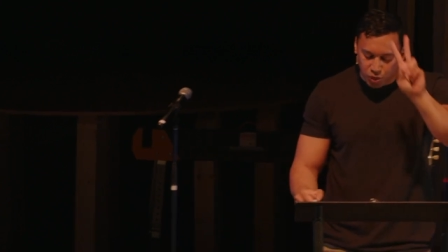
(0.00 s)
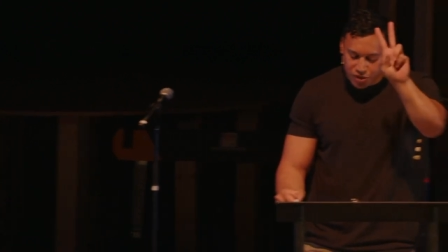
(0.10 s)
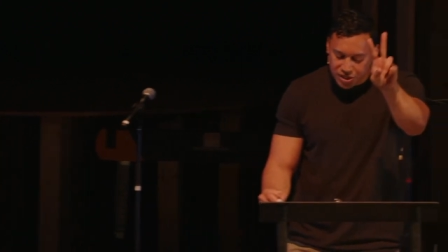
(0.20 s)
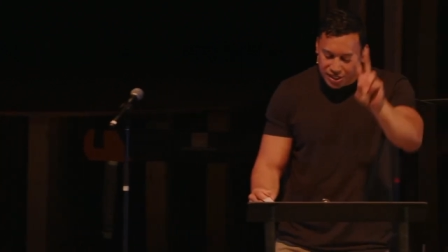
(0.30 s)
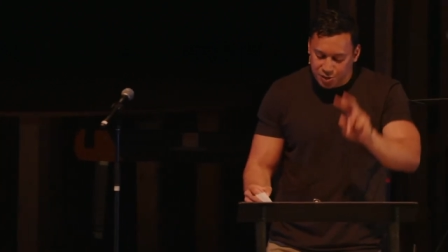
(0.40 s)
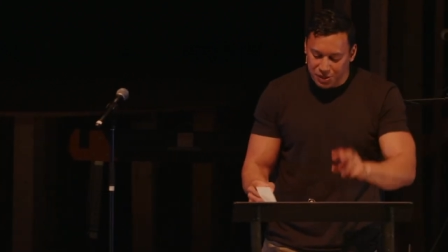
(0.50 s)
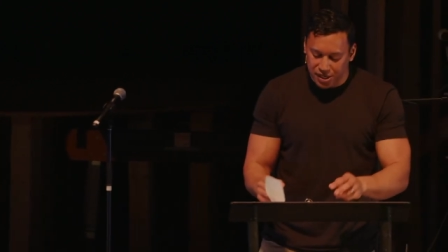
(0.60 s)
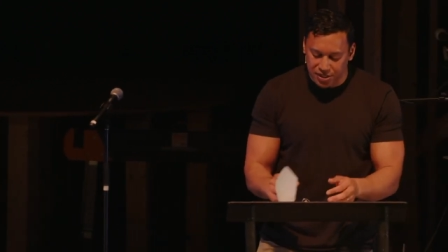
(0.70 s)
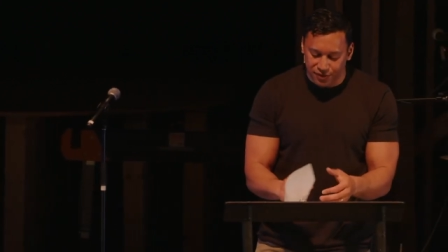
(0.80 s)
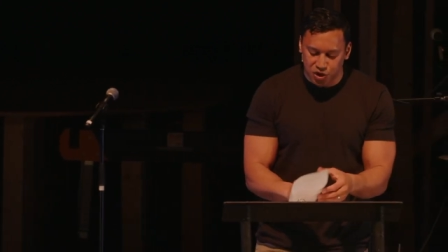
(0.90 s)
We'll see it's
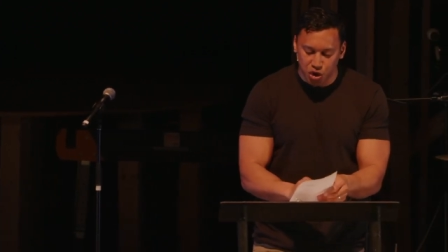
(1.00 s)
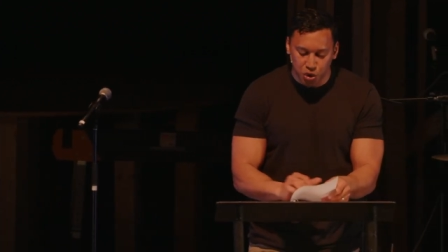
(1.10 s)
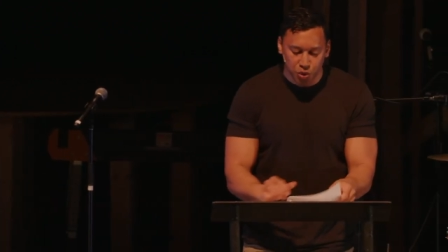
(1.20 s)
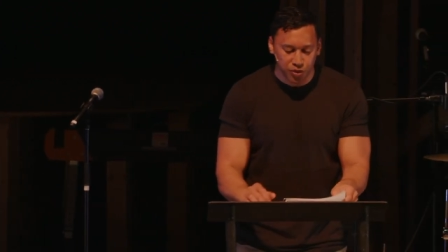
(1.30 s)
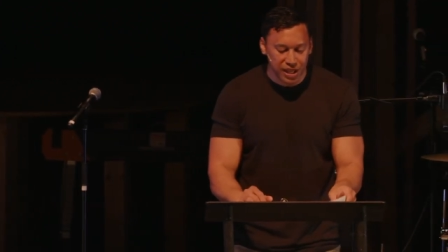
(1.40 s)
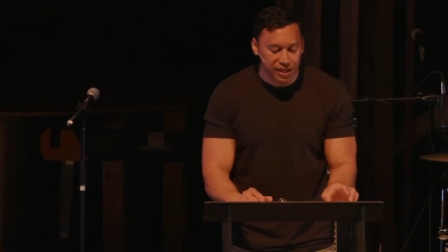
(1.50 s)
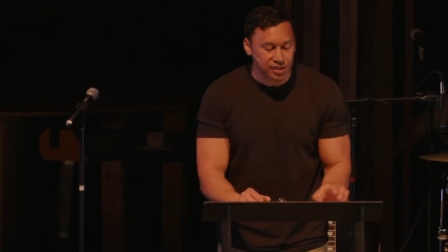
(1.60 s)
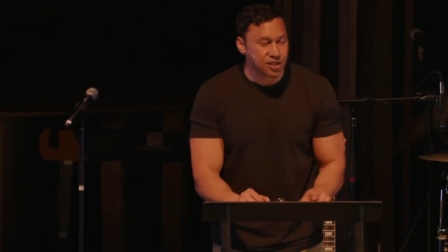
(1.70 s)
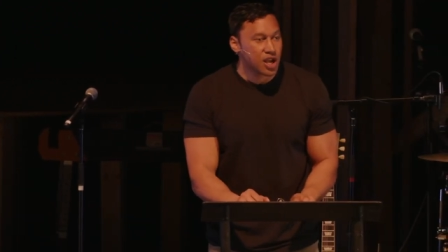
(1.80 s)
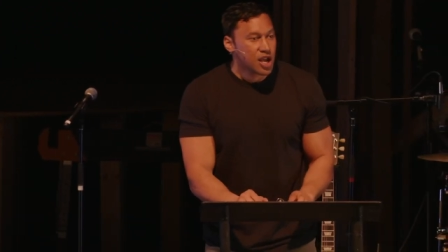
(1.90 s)
because of two
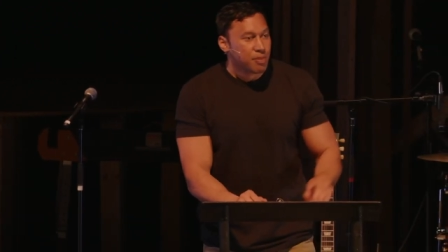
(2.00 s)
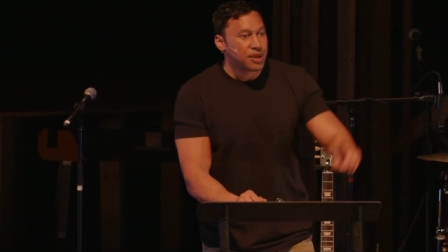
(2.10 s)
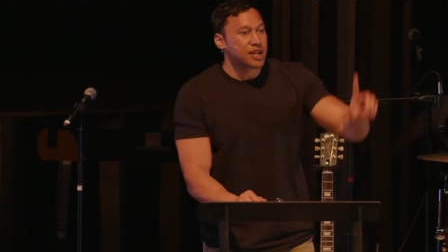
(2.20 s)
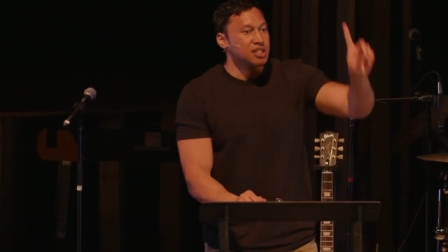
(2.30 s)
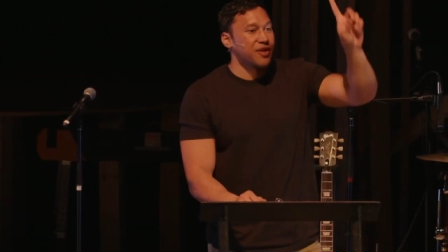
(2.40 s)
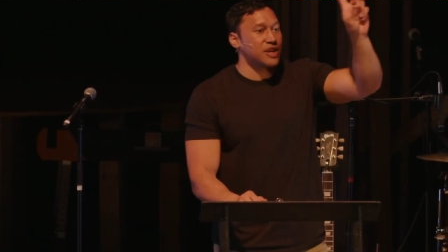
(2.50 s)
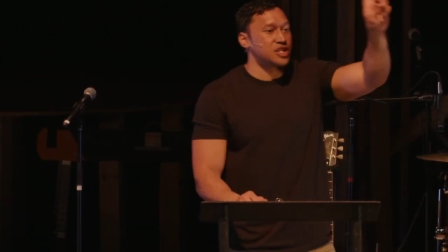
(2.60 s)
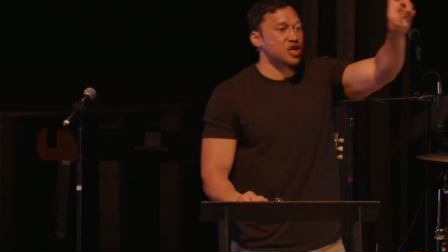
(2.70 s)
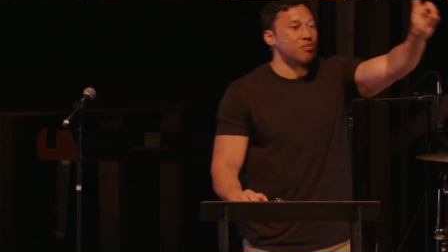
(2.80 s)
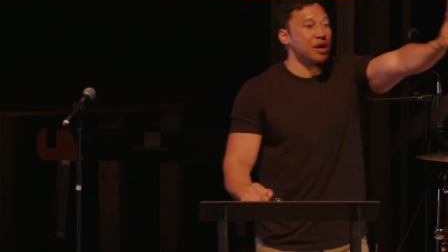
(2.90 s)
things because of
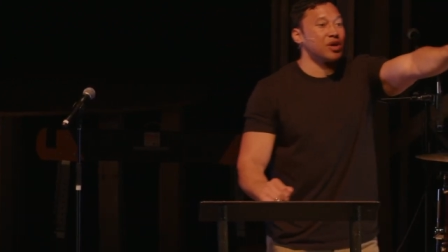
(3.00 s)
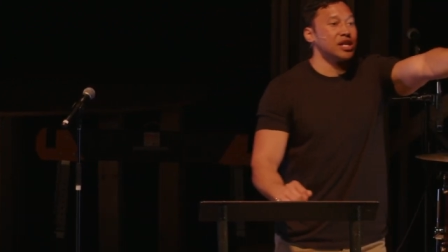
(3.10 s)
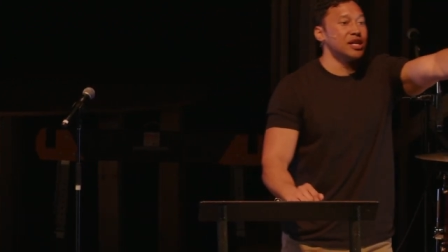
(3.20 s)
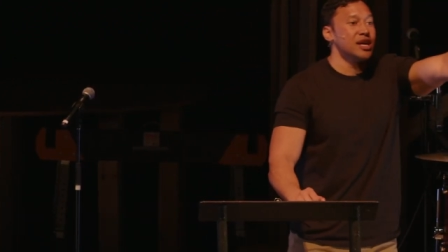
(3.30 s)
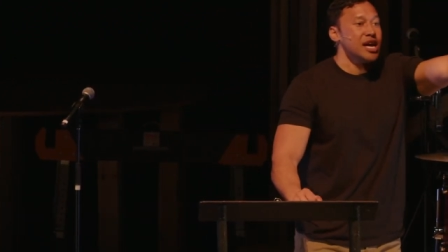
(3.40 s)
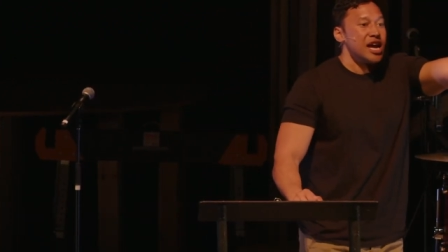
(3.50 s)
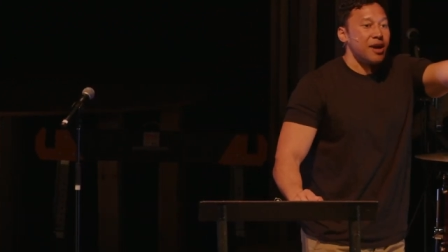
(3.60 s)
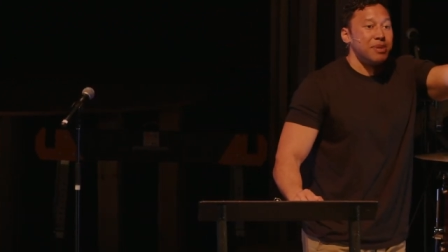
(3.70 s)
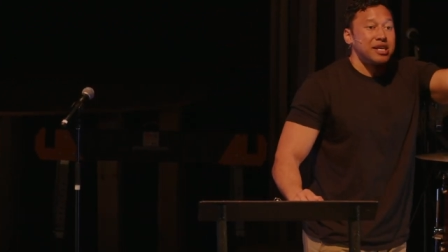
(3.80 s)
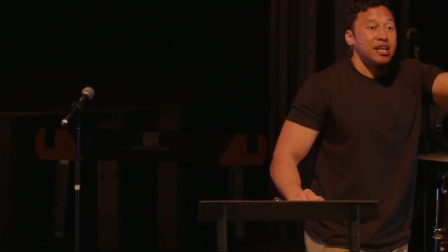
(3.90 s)
his humility
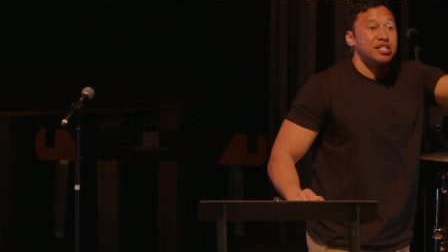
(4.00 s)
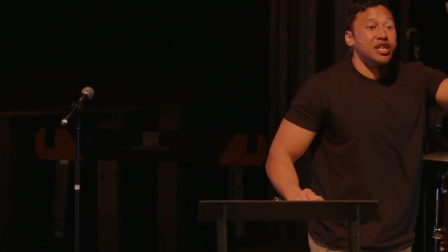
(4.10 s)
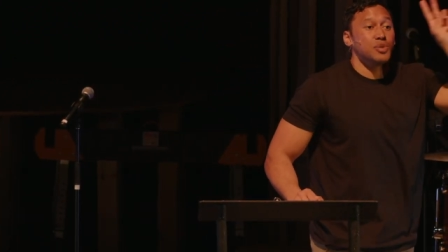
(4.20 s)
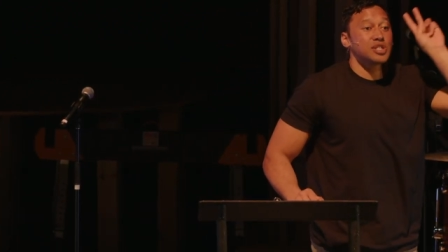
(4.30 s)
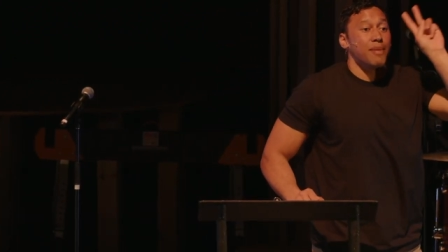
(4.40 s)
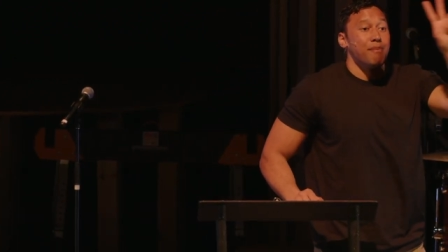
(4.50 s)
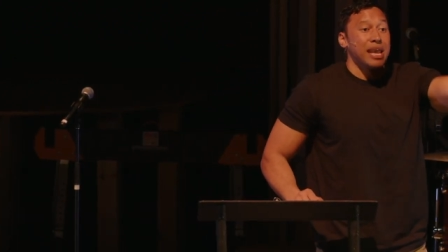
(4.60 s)
and because he was a